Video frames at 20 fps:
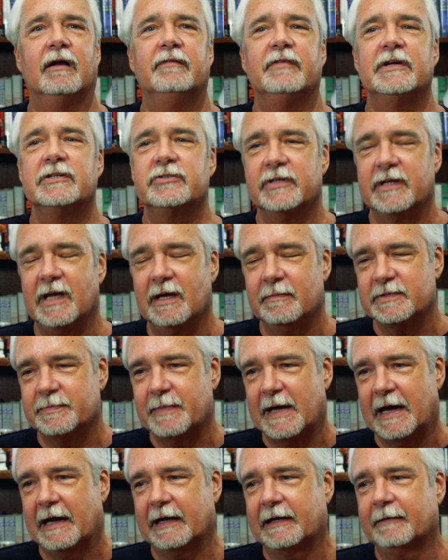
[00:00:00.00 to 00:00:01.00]
And eventually he comes
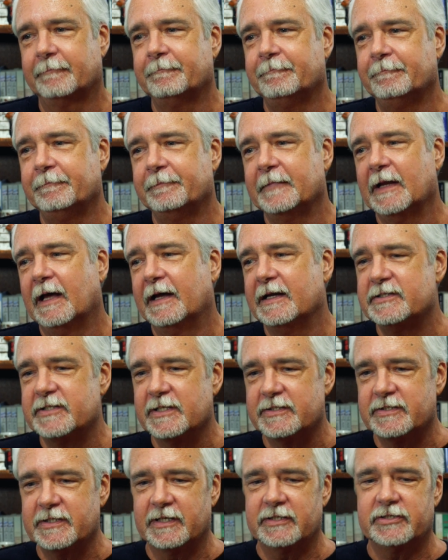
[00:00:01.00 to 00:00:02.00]
back and he
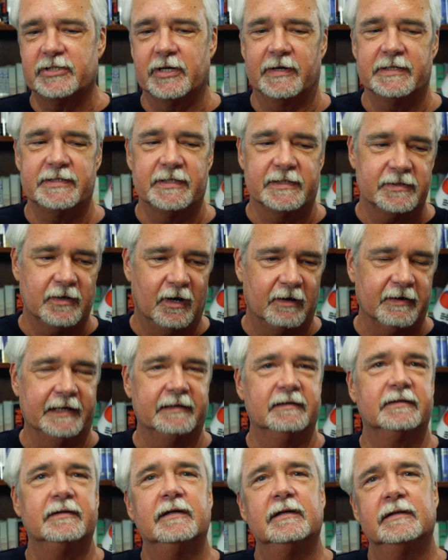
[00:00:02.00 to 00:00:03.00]
sits in the chair. He says, all
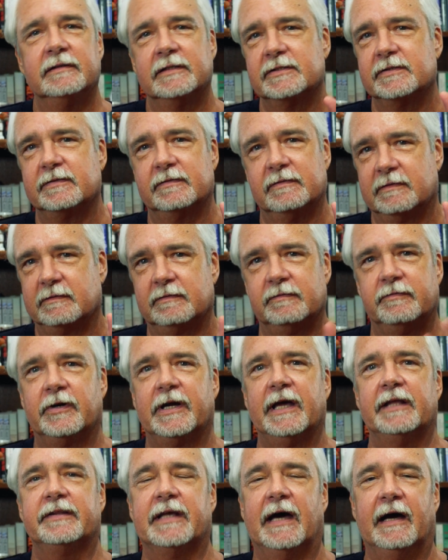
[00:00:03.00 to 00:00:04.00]
right, just
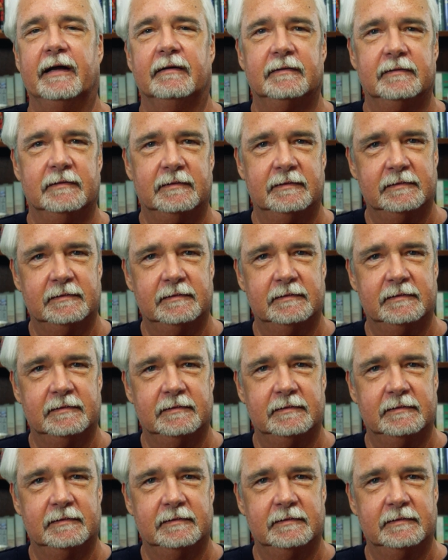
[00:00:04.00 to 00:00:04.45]
forget that.